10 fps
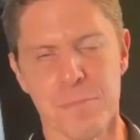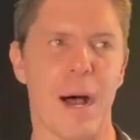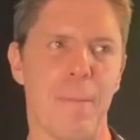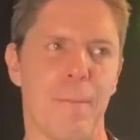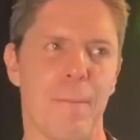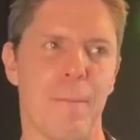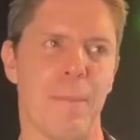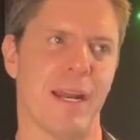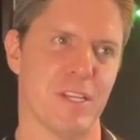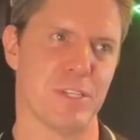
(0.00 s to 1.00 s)
Um,
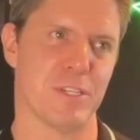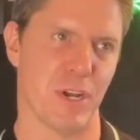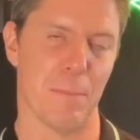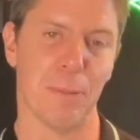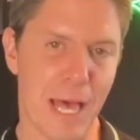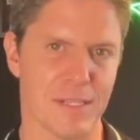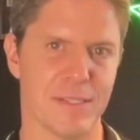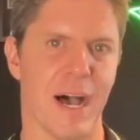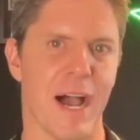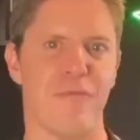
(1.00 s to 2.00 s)
and again, especially on a
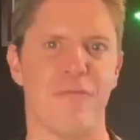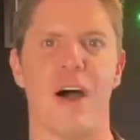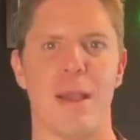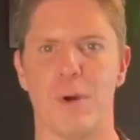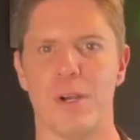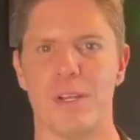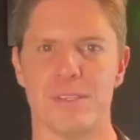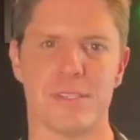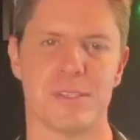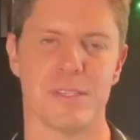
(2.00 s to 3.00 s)
plant-based diet,
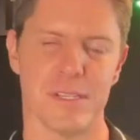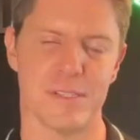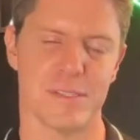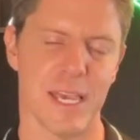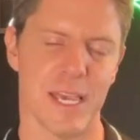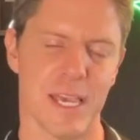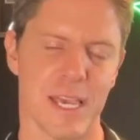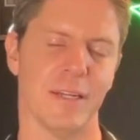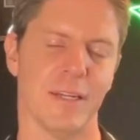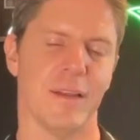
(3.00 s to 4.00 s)
fiber is is
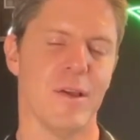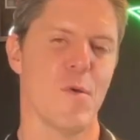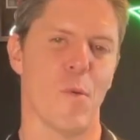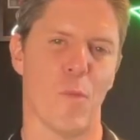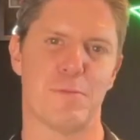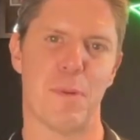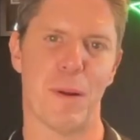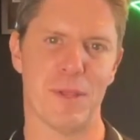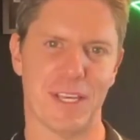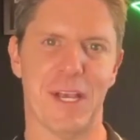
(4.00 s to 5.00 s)
king, and is
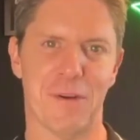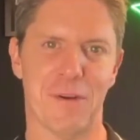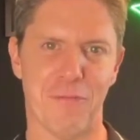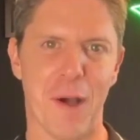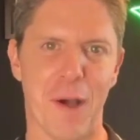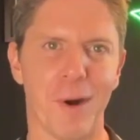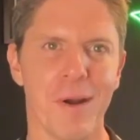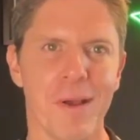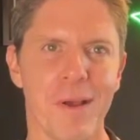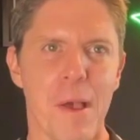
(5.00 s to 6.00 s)
probably the king of
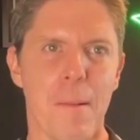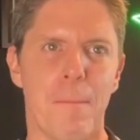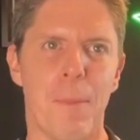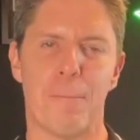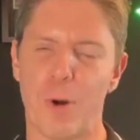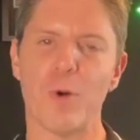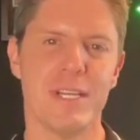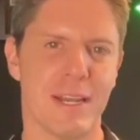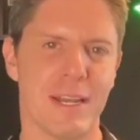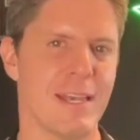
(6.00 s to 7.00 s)
fiber. But
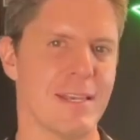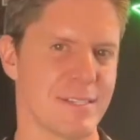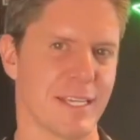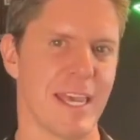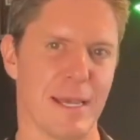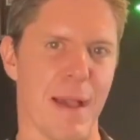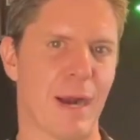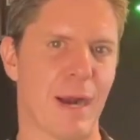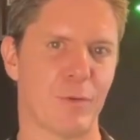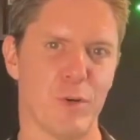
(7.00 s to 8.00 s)
protein is the king
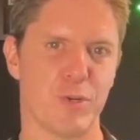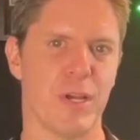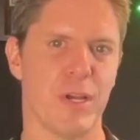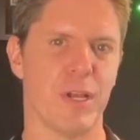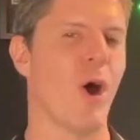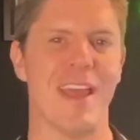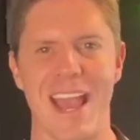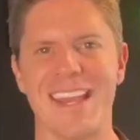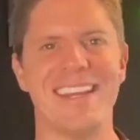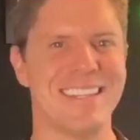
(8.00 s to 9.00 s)
macronutrient on
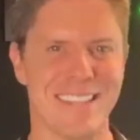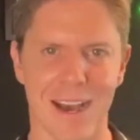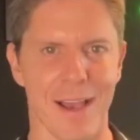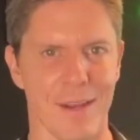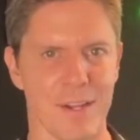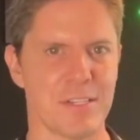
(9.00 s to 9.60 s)
any diet.